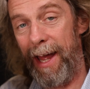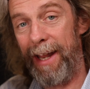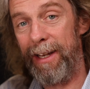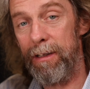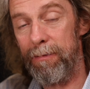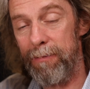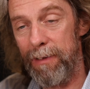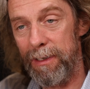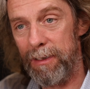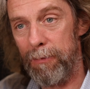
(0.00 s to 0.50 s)
An
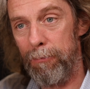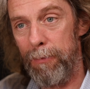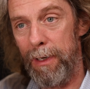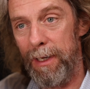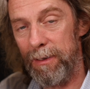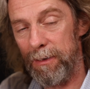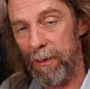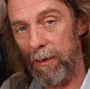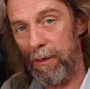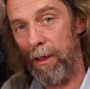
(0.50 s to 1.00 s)
aneurysm
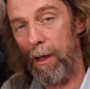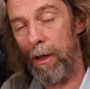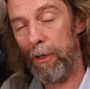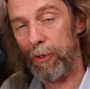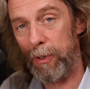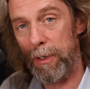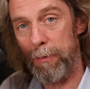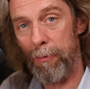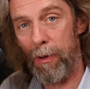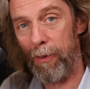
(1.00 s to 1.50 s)
means that the
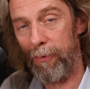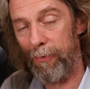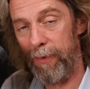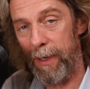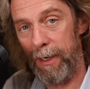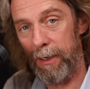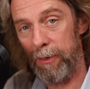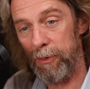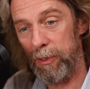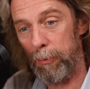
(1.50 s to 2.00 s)
artery might
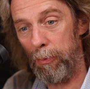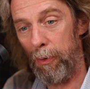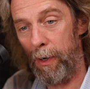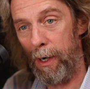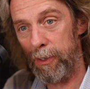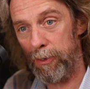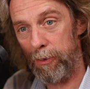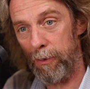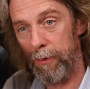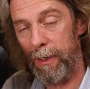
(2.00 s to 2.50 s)
fail under
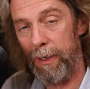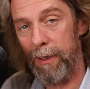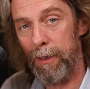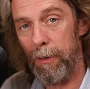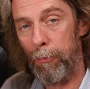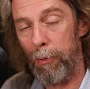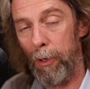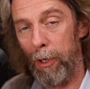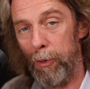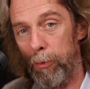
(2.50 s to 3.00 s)
pressure and then
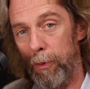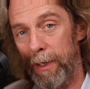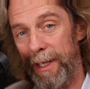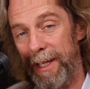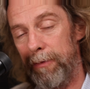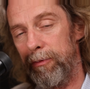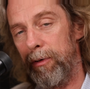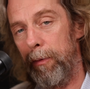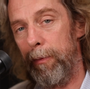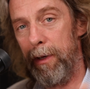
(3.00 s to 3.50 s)
the blood will
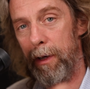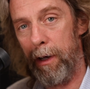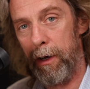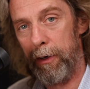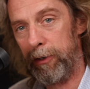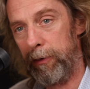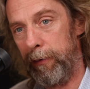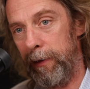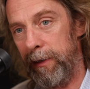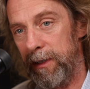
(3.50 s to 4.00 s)
leak from the
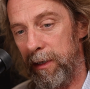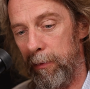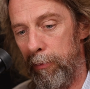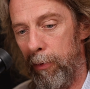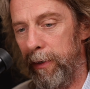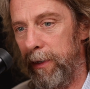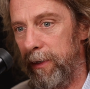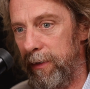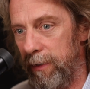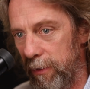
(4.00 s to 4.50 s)
artery into the
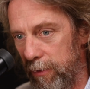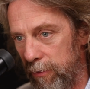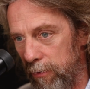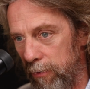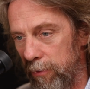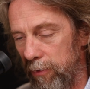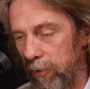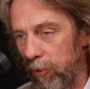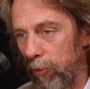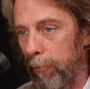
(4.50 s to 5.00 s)
body tissues.